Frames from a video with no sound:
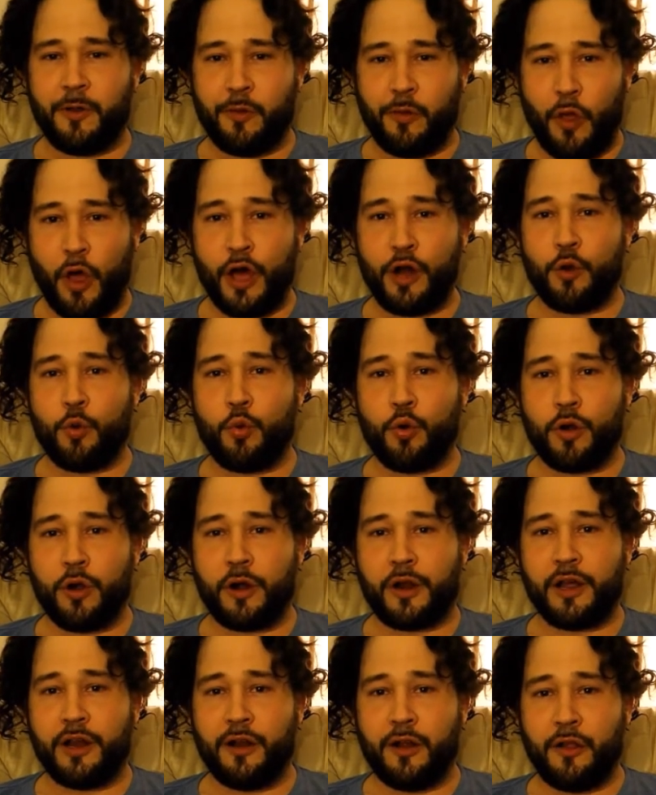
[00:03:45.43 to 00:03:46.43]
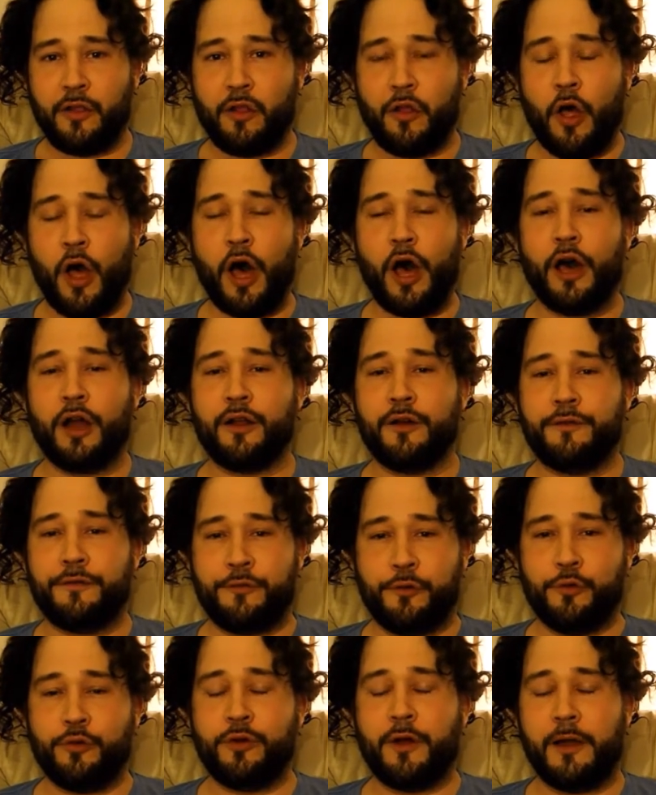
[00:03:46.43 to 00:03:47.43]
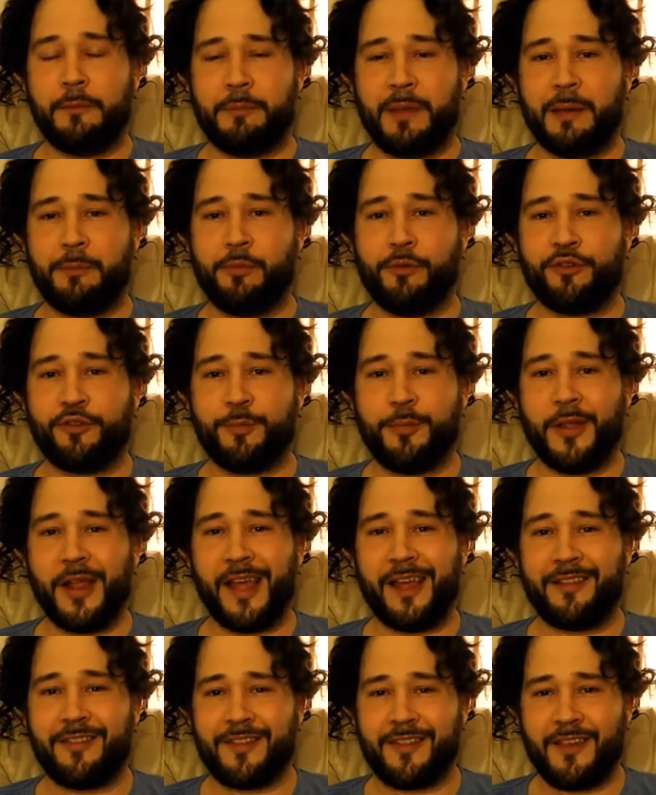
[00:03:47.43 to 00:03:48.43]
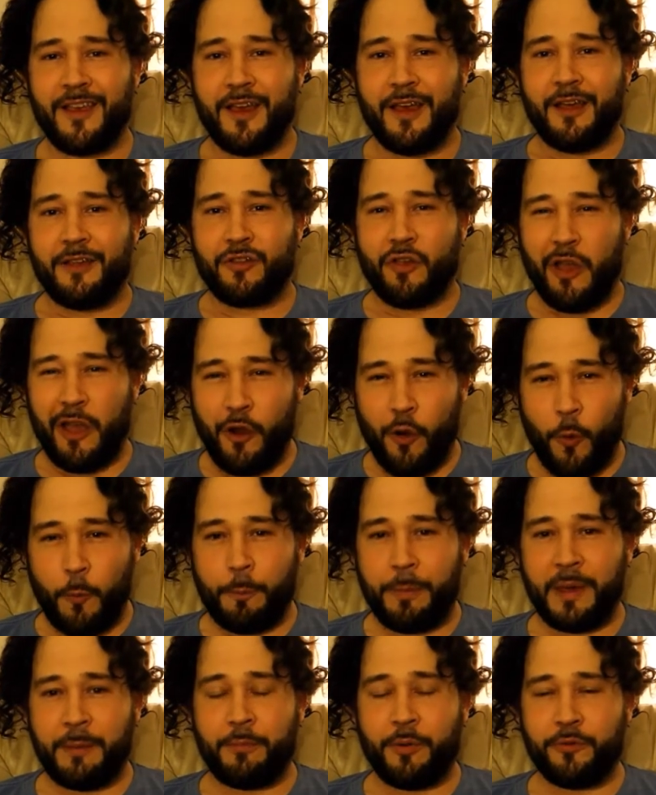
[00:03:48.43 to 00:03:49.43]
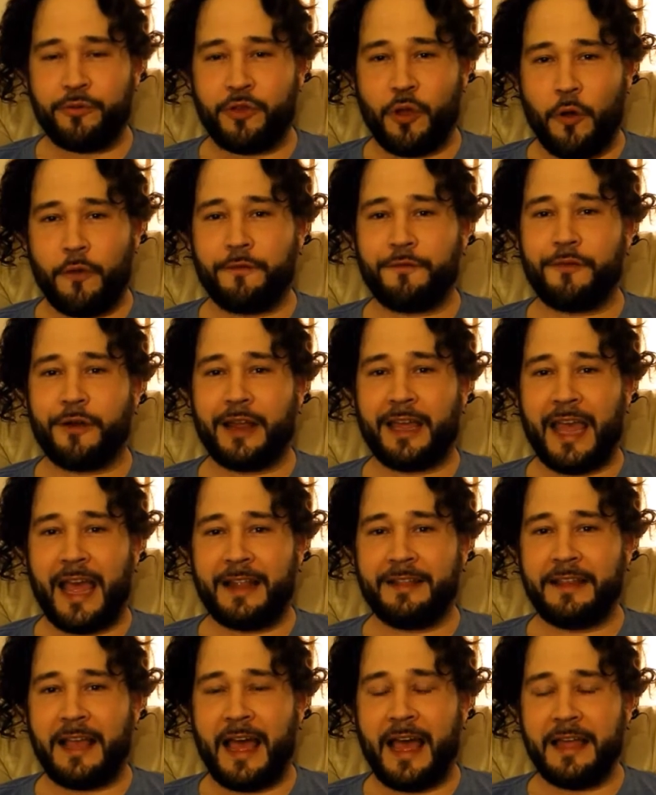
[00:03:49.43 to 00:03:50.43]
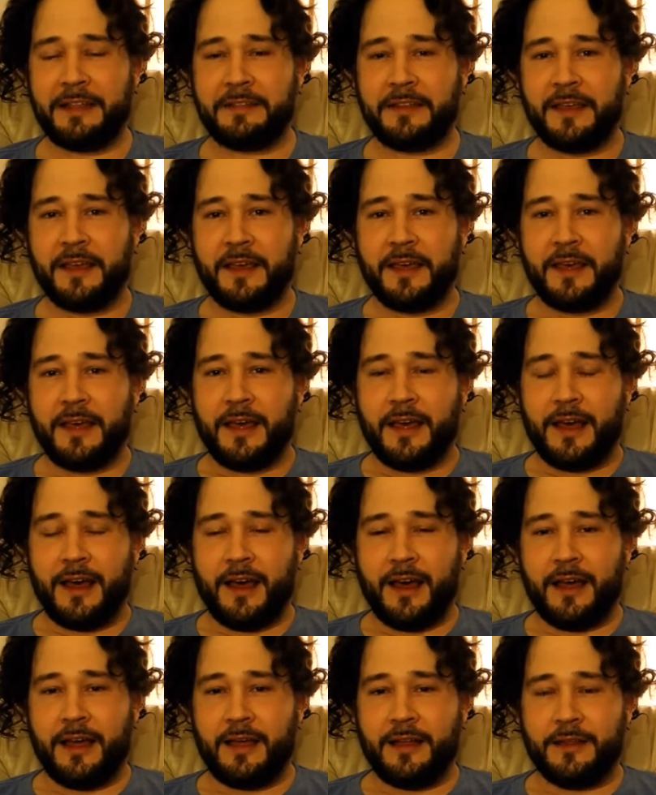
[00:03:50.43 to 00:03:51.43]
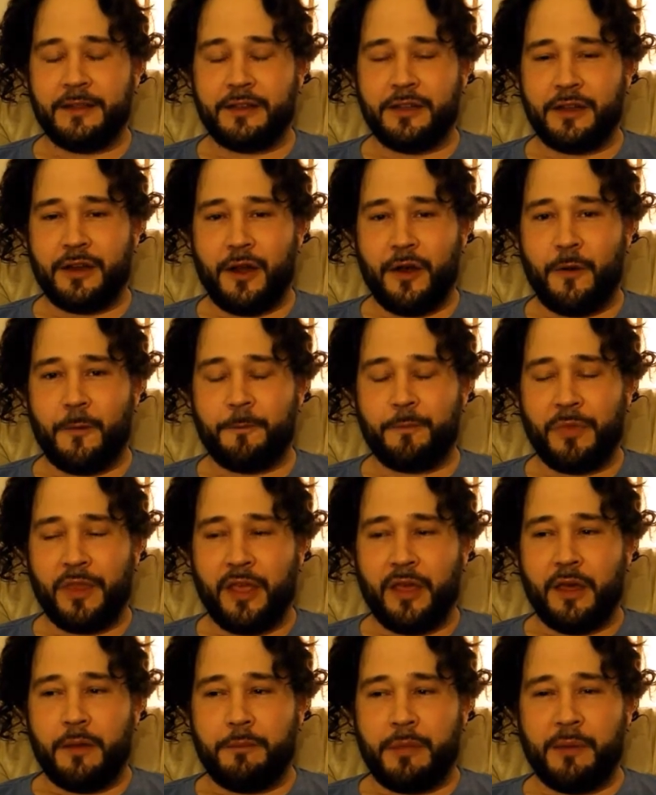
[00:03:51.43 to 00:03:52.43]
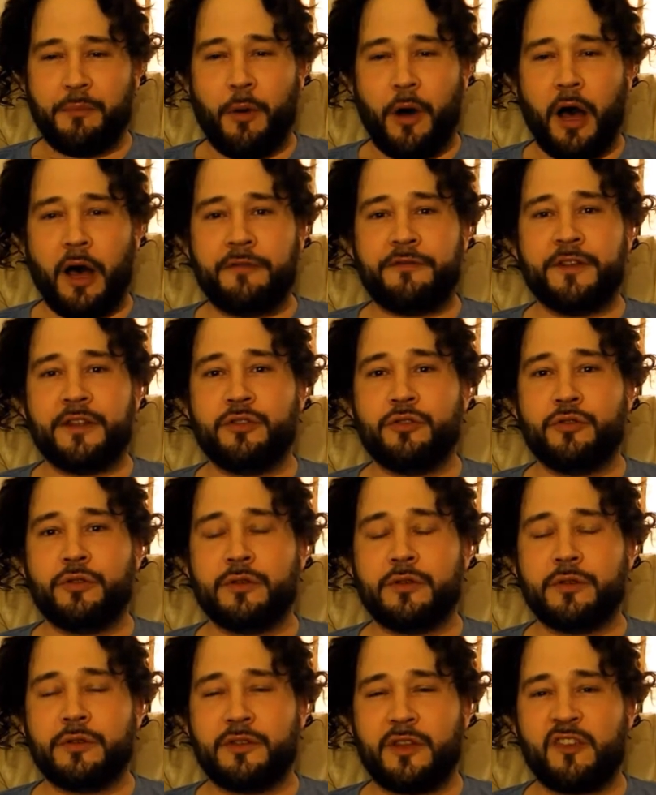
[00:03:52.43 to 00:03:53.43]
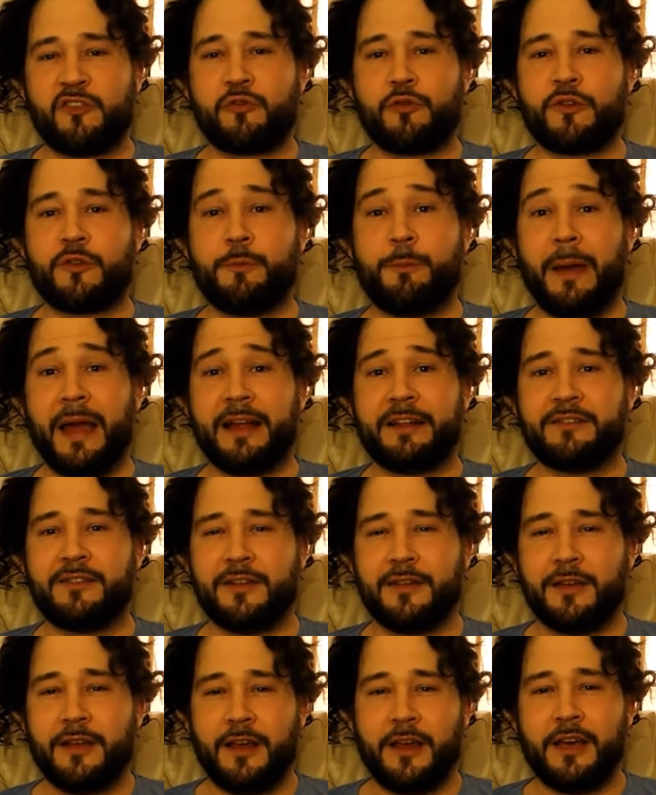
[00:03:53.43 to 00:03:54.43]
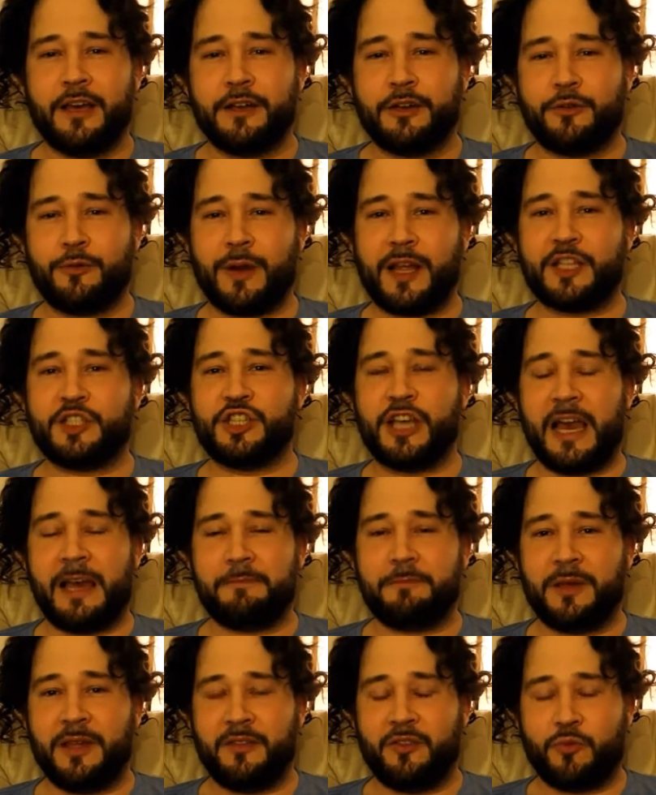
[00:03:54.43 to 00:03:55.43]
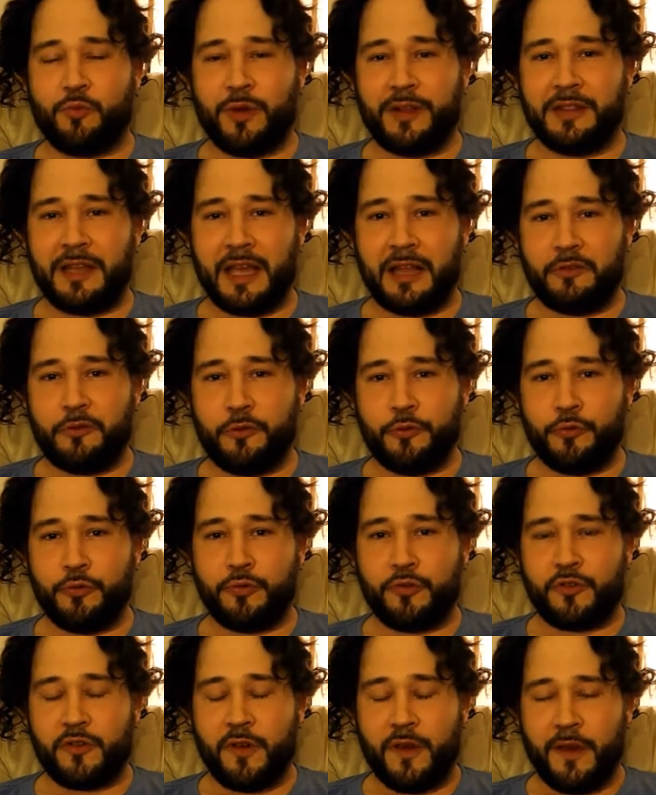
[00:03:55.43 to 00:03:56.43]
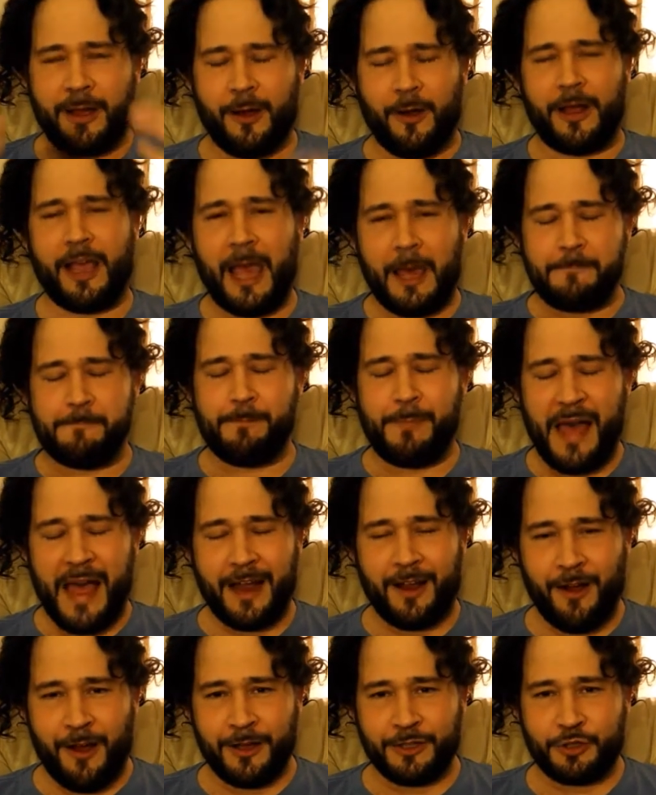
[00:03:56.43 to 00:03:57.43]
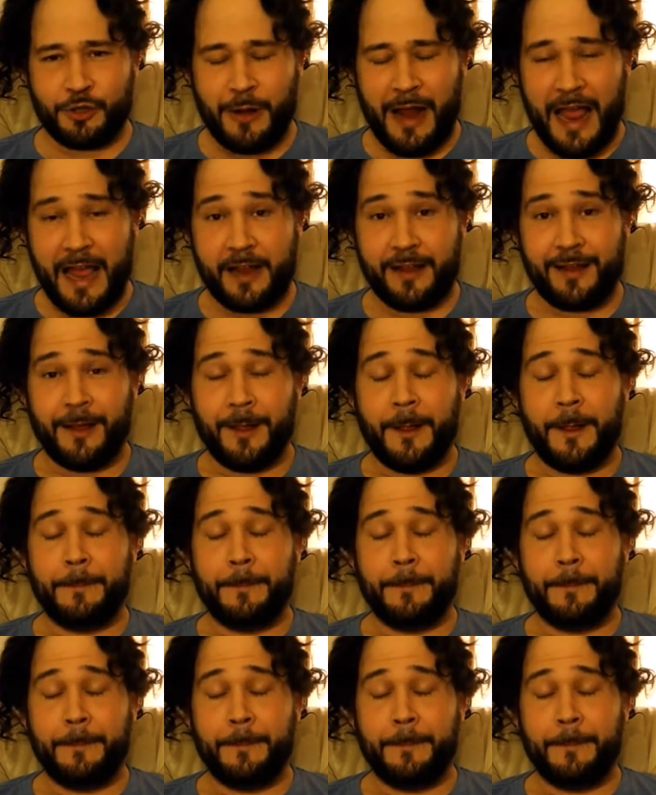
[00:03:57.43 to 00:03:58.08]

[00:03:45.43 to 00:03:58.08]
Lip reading: a lot of work and a lot of food on people's plates, so I hope people don't forget that. You know, people often disrespect great champions when they lose. Okay, back on track.